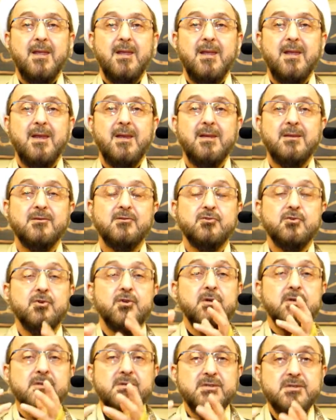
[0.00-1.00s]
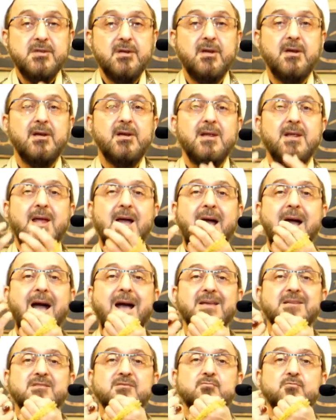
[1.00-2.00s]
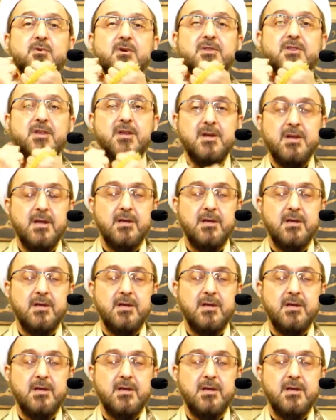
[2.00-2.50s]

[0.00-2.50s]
intrinsically has within